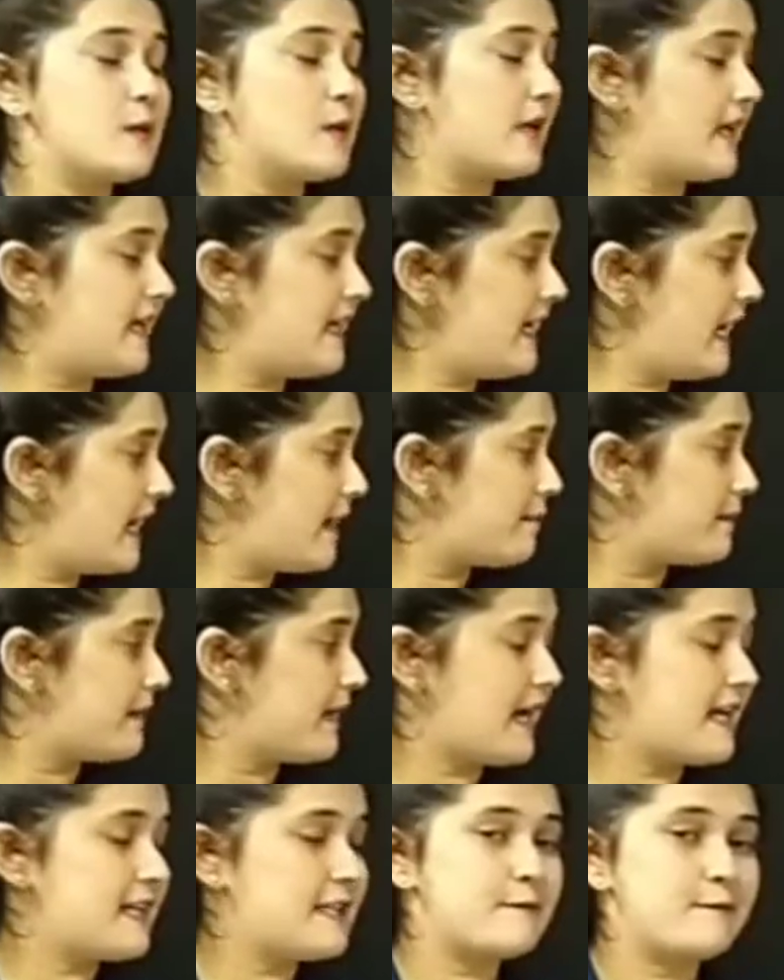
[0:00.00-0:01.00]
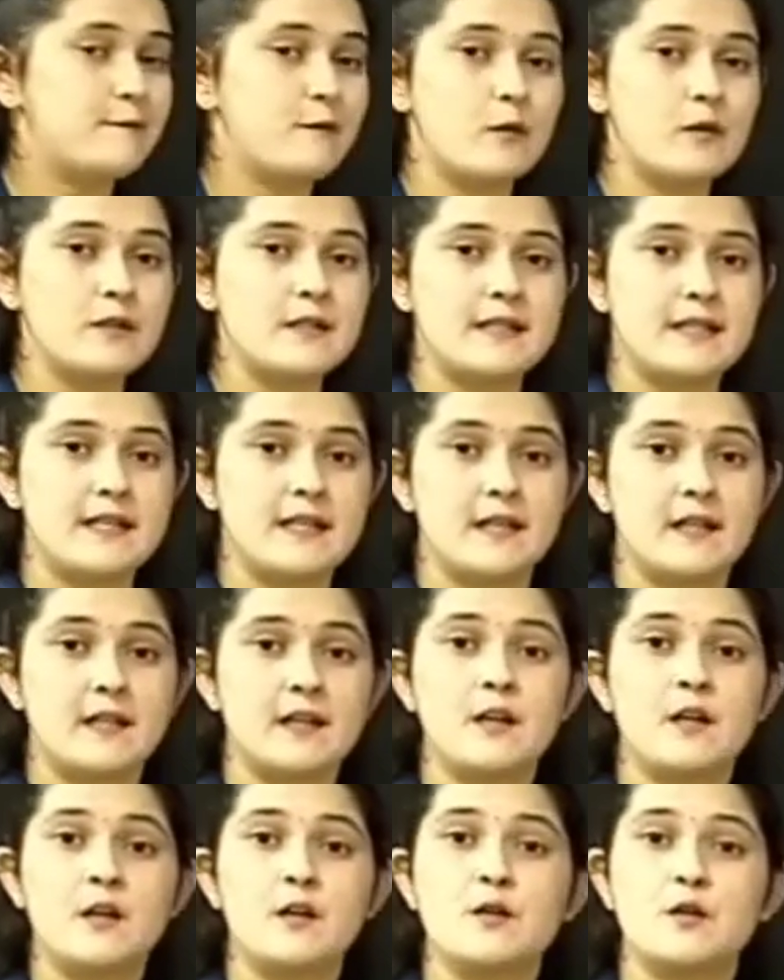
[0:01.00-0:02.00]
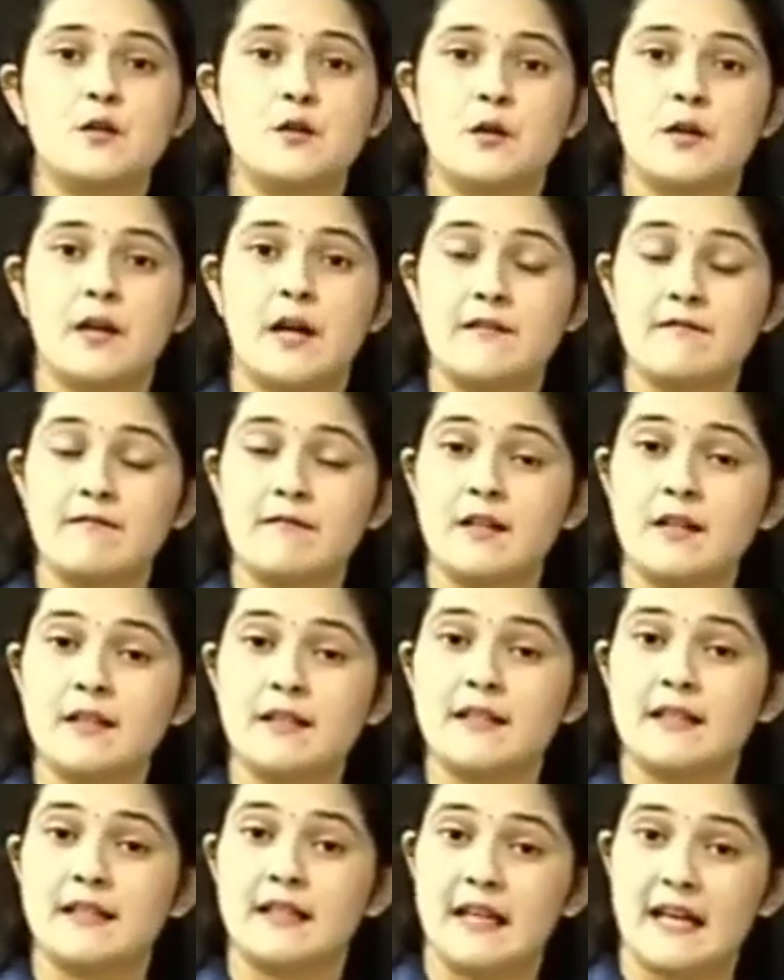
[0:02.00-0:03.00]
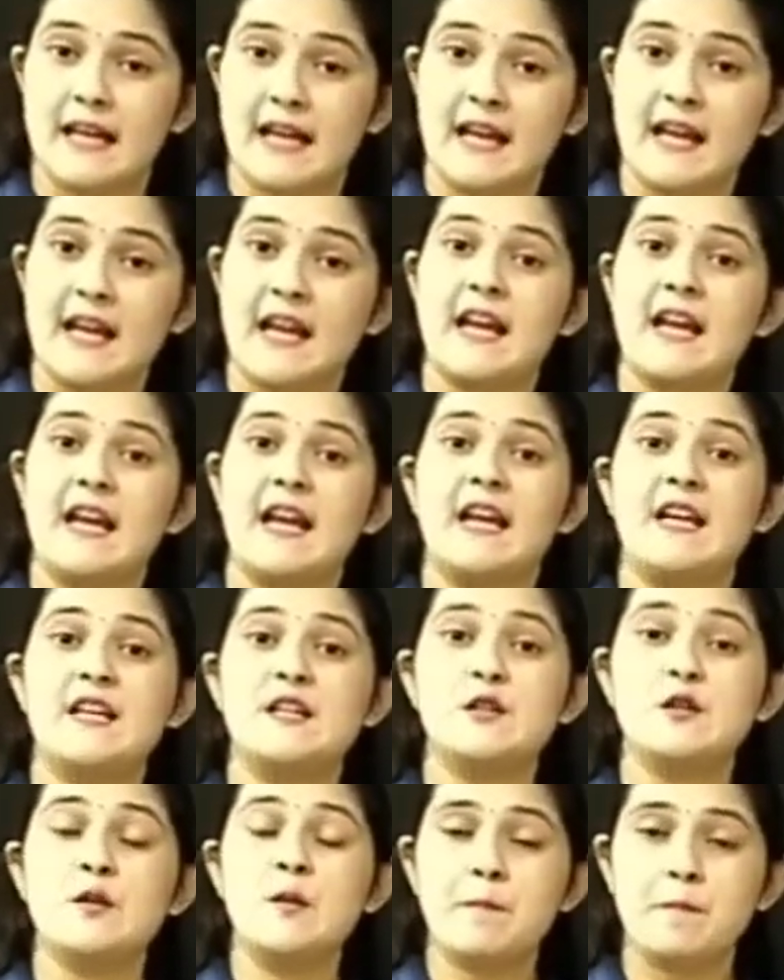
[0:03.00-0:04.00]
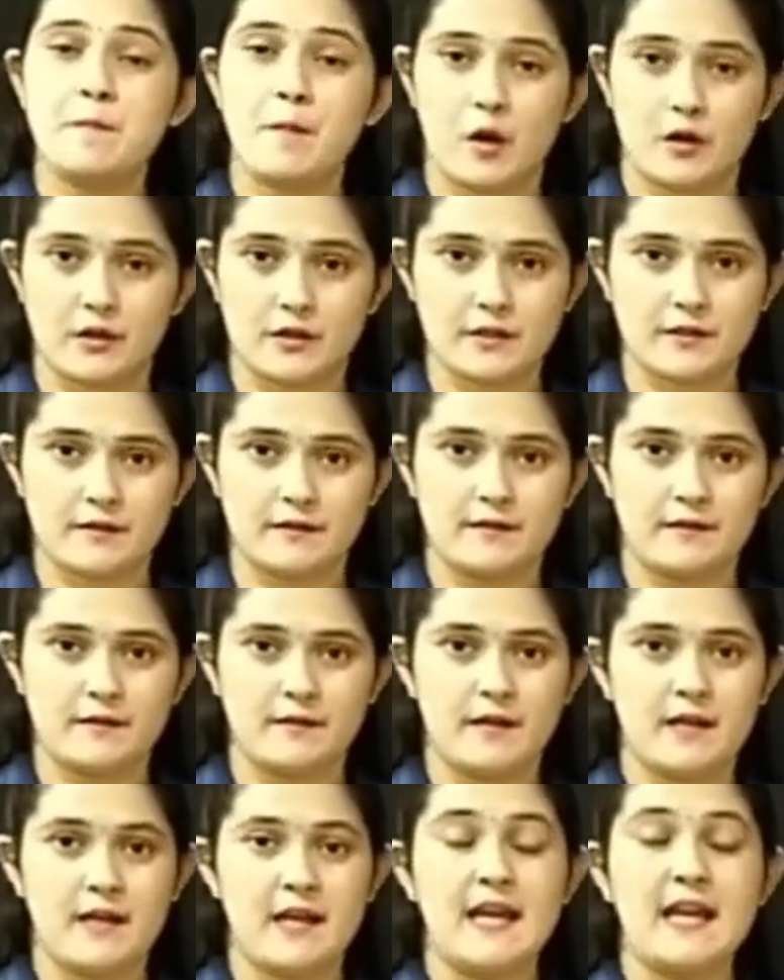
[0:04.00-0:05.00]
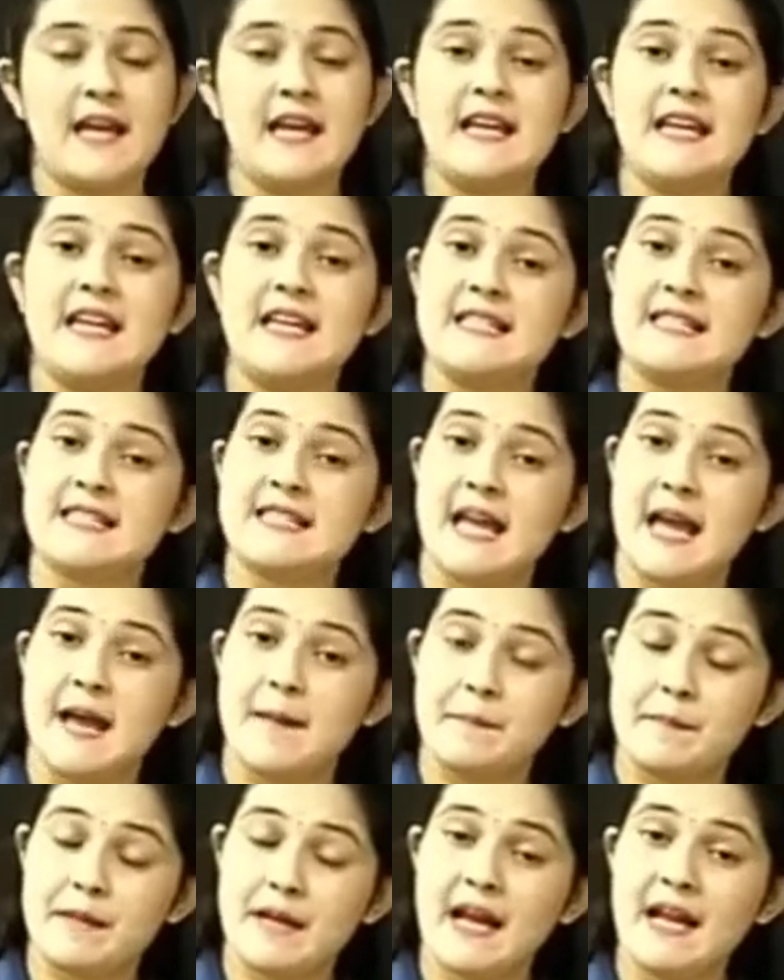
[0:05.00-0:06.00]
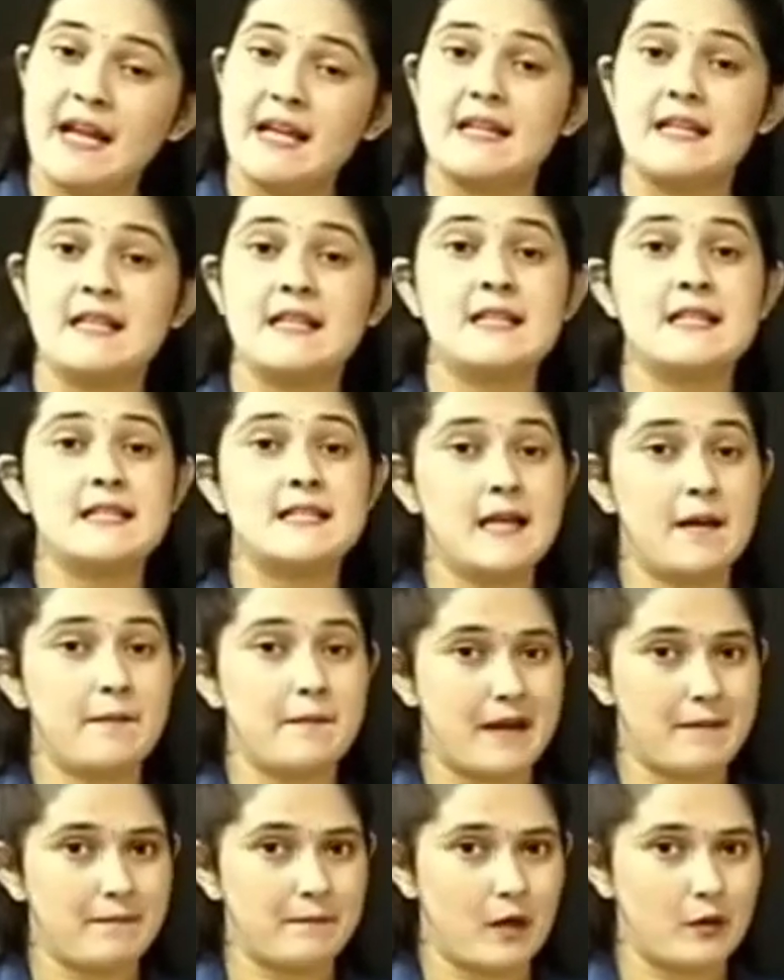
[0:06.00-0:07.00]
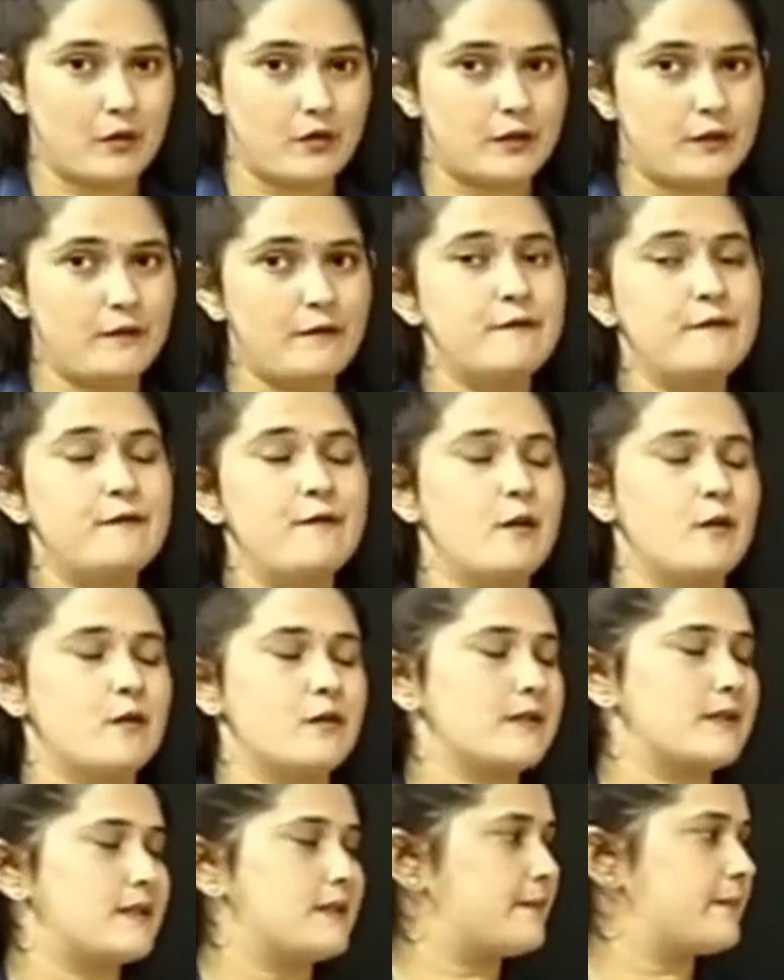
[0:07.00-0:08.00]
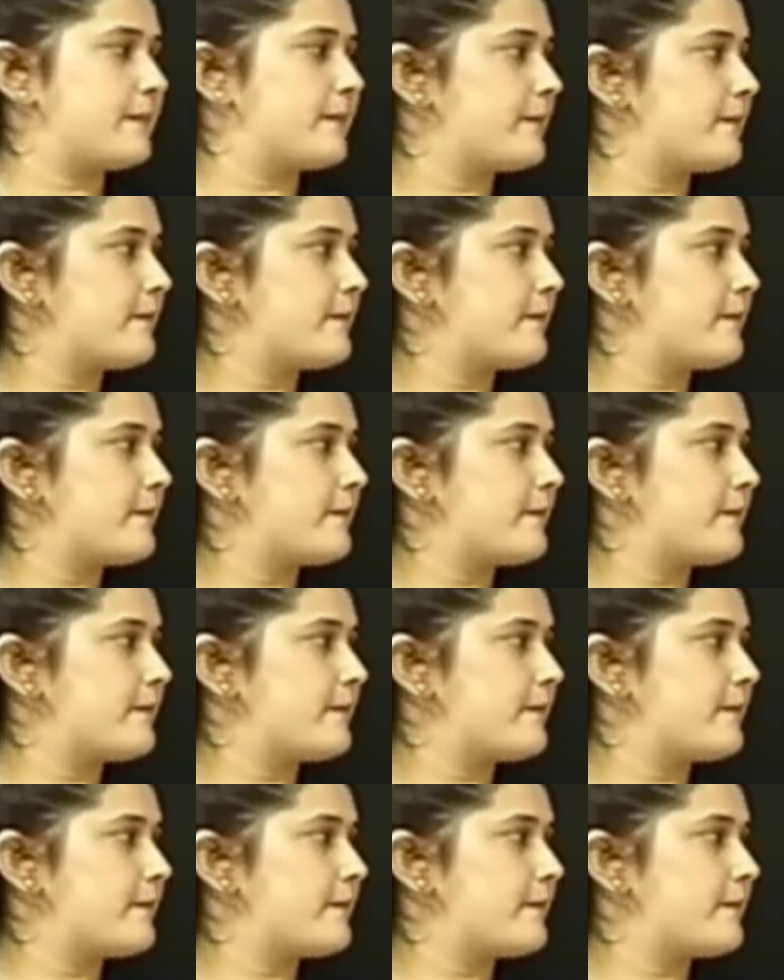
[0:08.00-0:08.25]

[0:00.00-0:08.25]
He applies force here to convert the clay into pot. He is applying some amount of force.